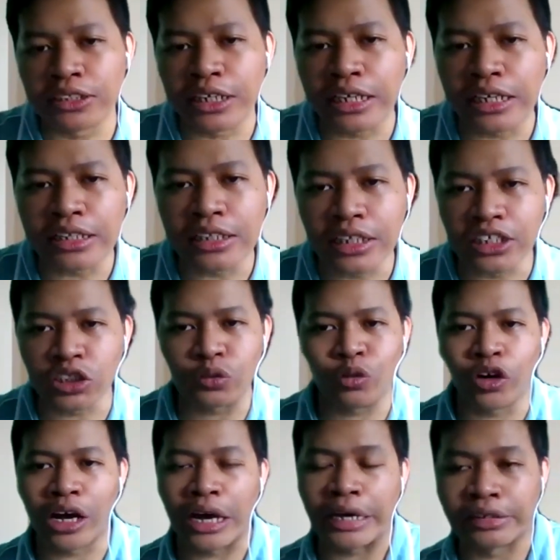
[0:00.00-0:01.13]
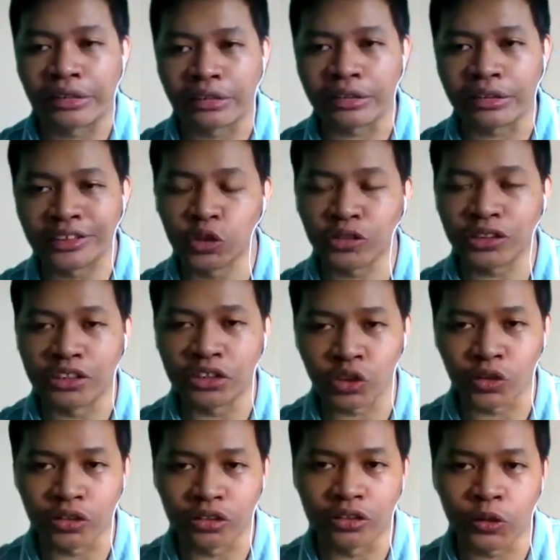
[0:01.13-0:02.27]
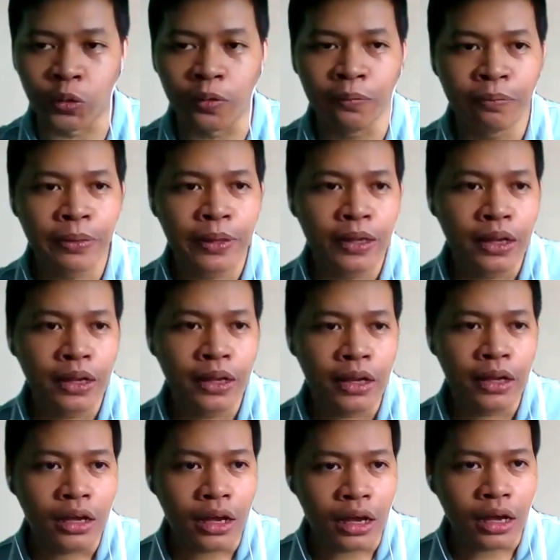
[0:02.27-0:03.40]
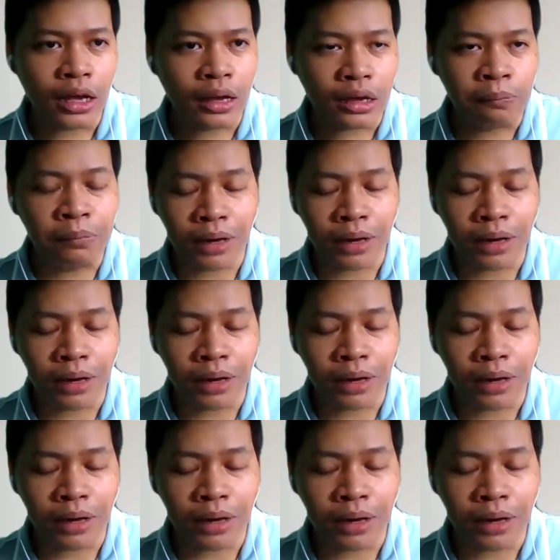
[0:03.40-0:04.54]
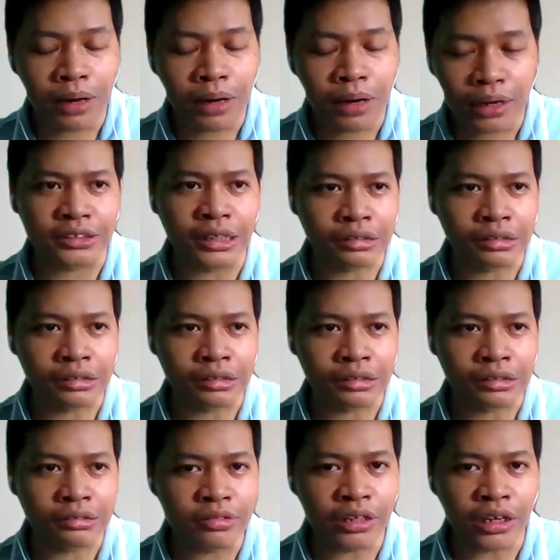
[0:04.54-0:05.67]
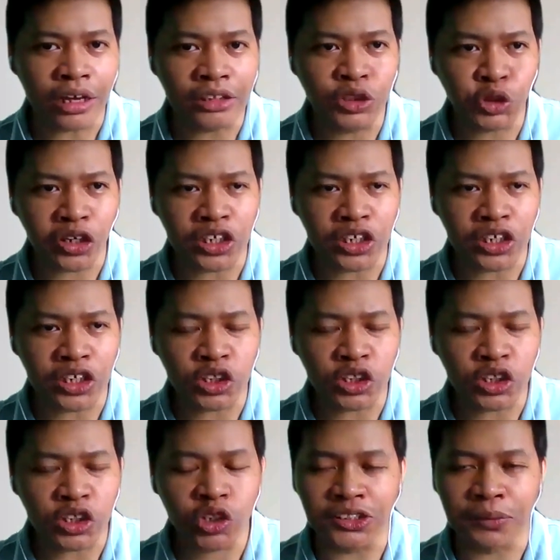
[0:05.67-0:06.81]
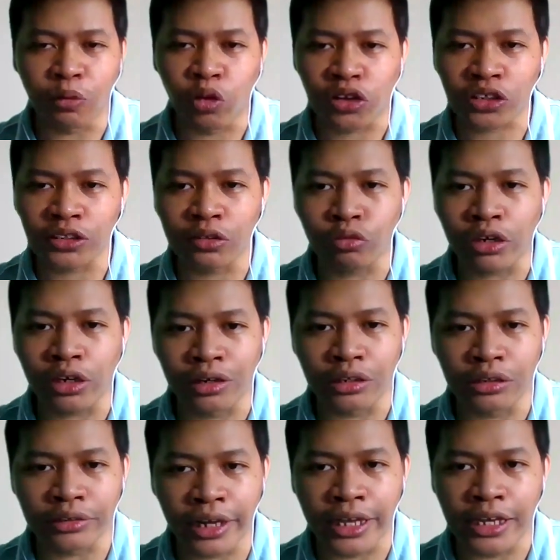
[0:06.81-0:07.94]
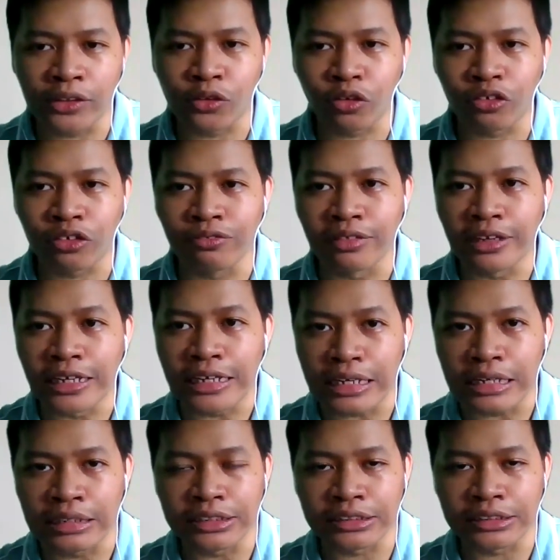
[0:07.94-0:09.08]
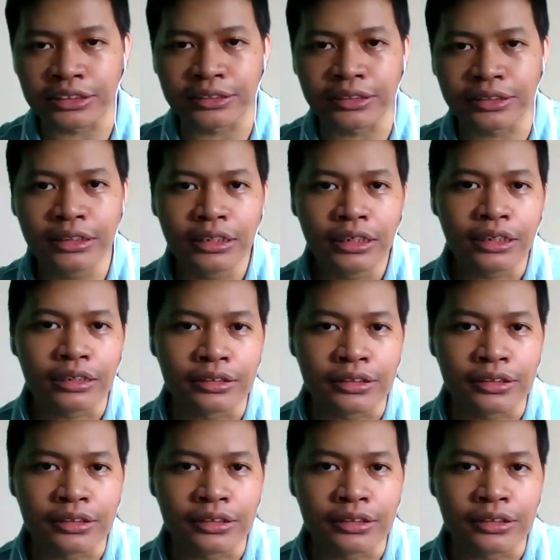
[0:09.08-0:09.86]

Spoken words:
of this training is for higher education. So, but what I can say is that the education principles that we are trying to convey in this